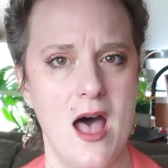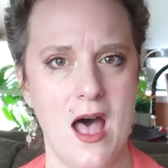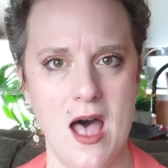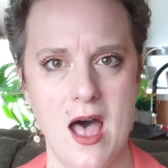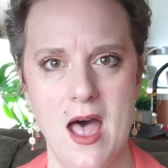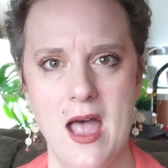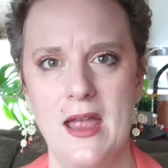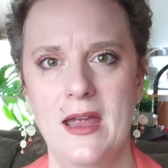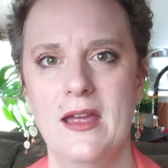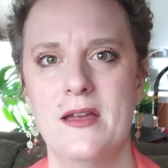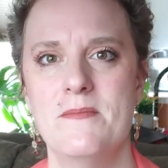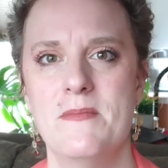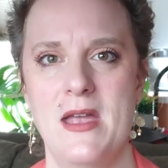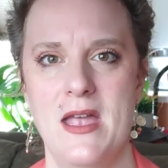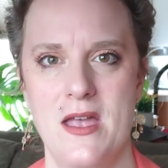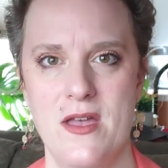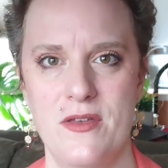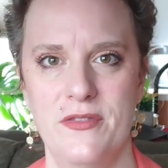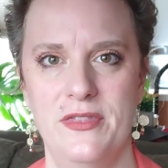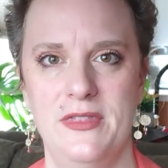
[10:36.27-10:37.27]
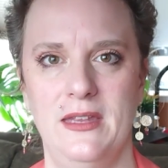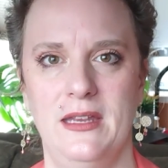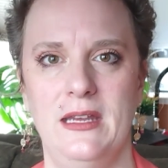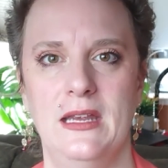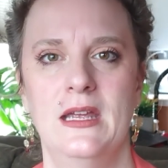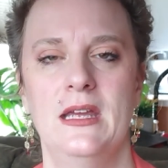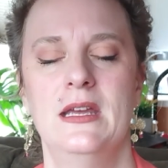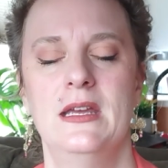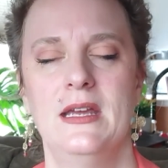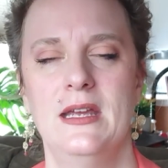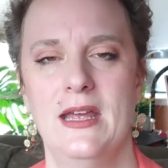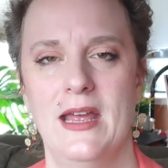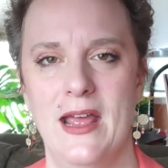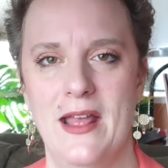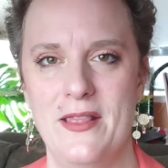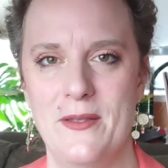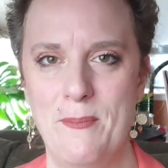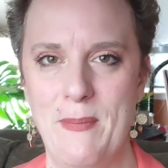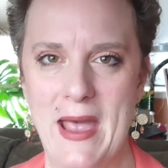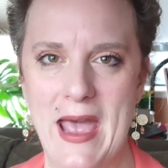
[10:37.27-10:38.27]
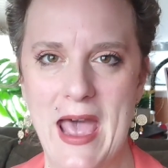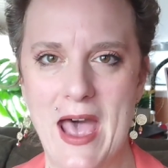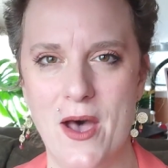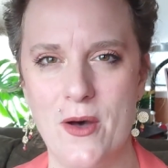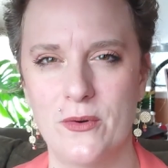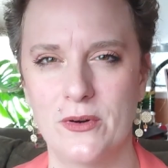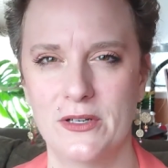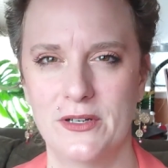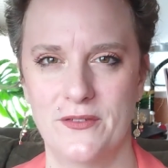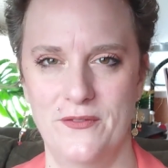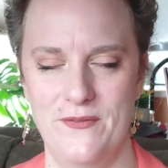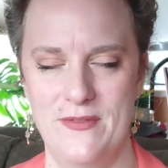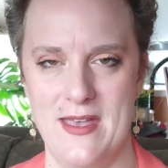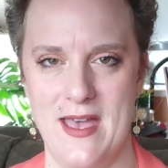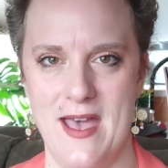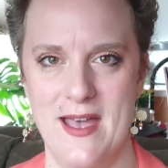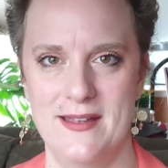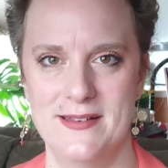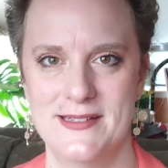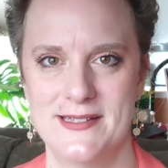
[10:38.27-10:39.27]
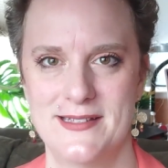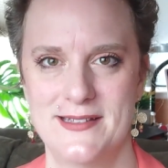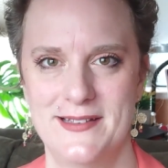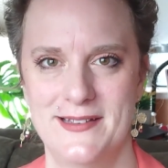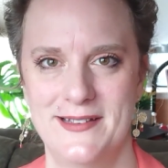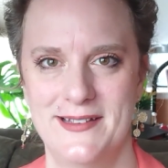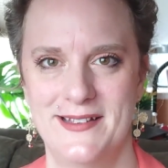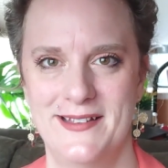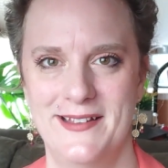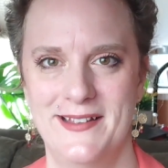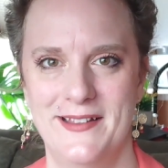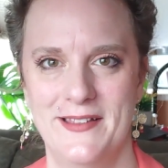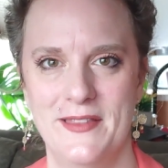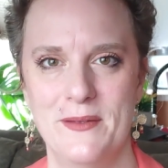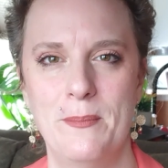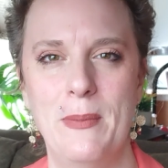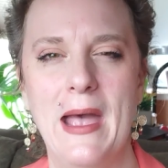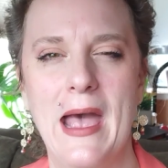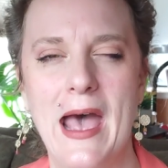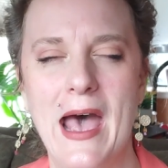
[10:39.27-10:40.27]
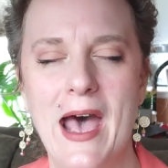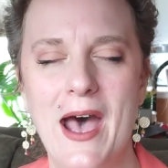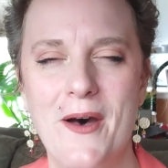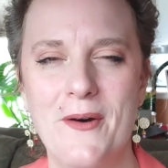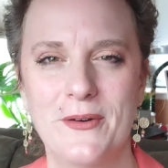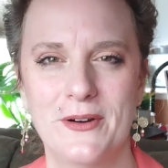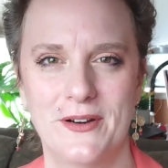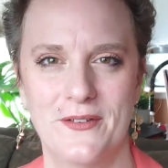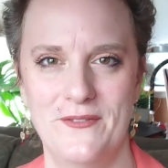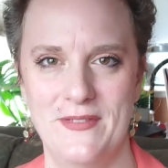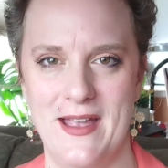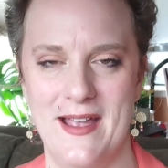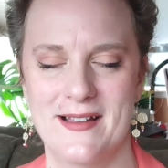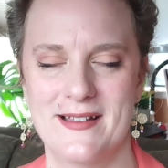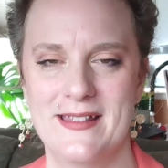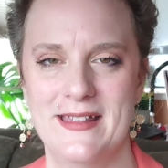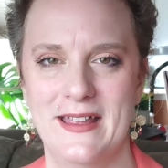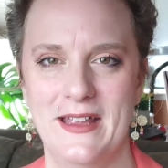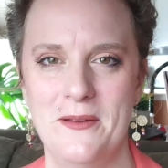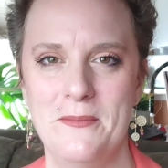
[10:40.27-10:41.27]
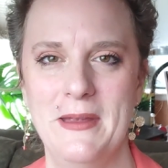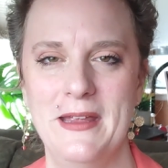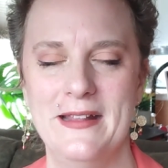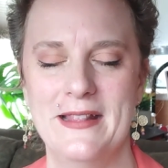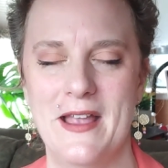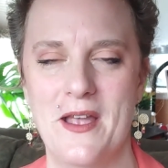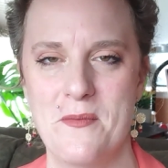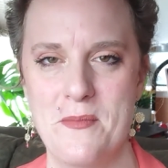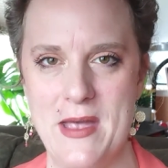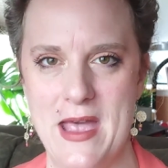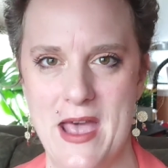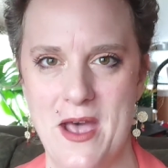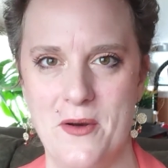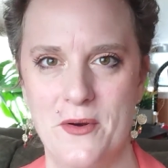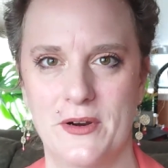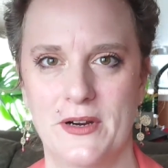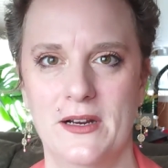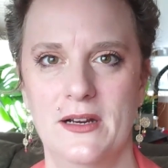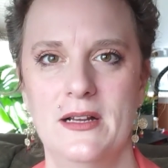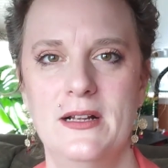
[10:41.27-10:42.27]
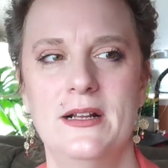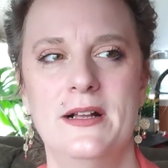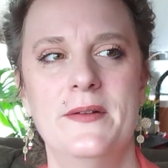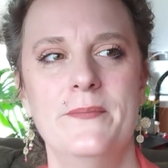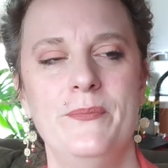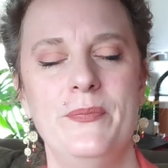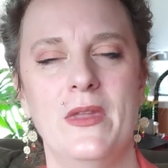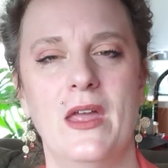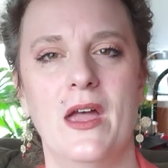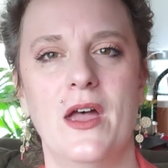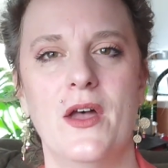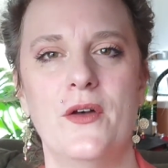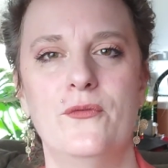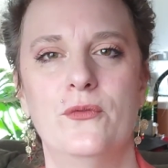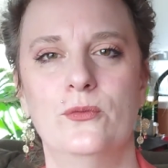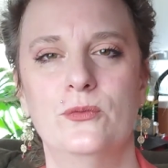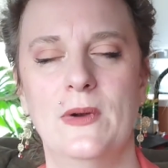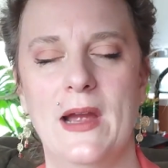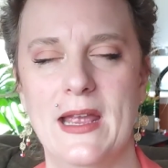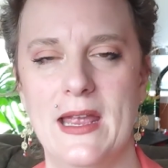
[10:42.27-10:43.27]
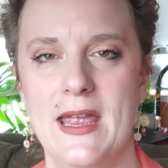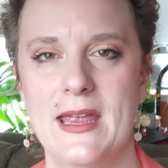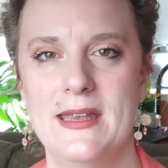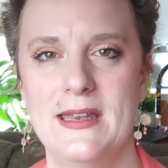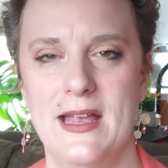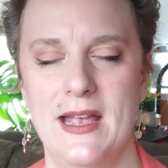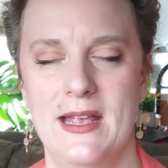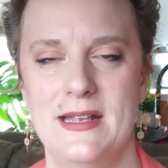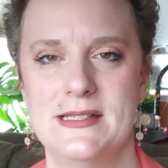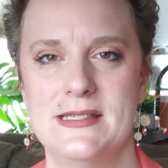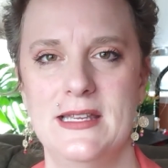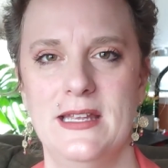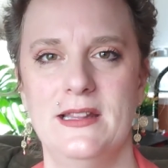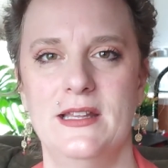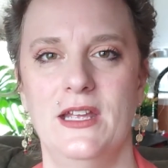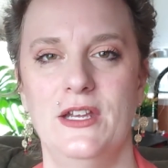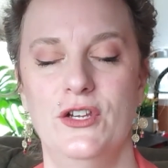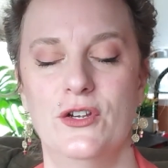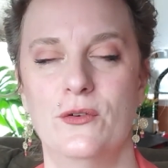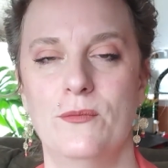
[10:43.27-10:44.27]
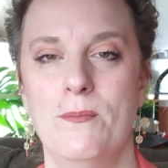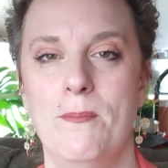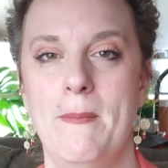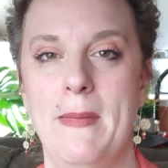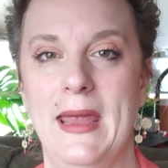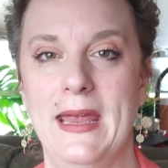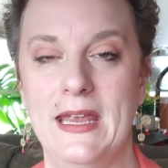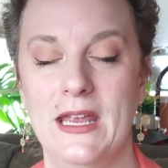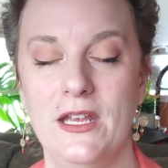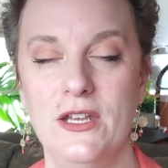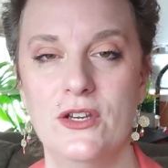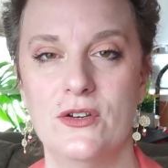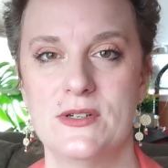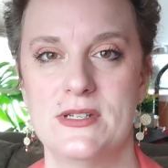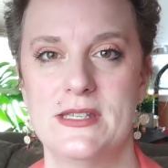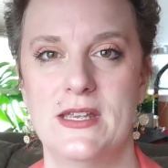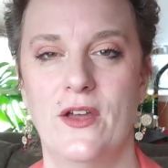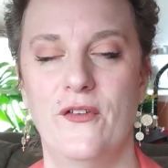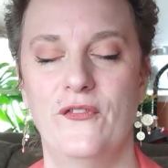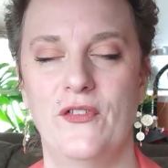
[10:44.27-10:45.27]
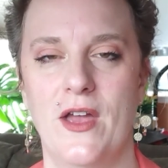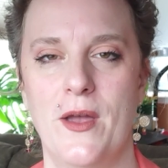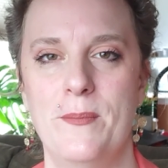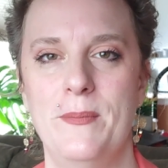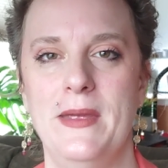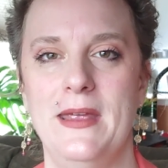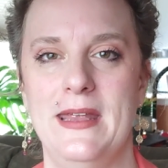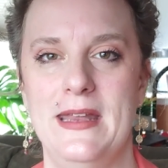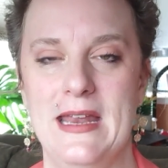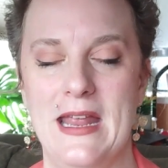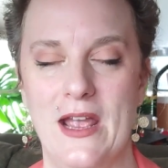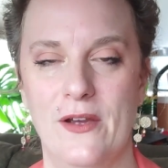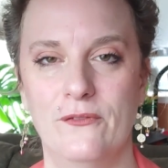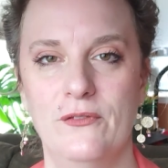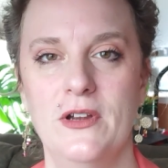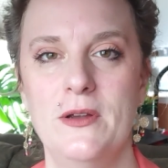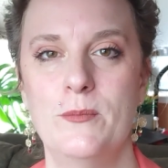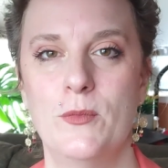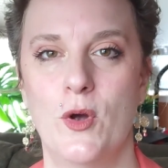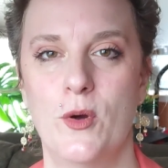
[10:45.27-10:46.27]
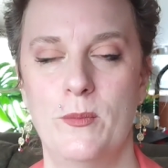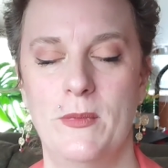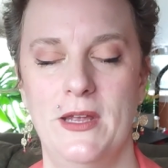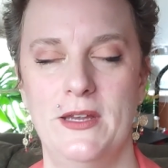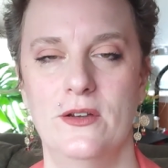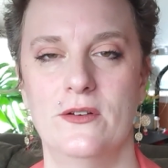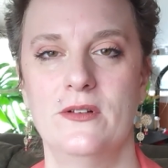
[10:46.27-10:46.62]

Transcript: I am healthy. And the power of that, the power of that, claiming that power of recognizing that you're making yourself up in every moment.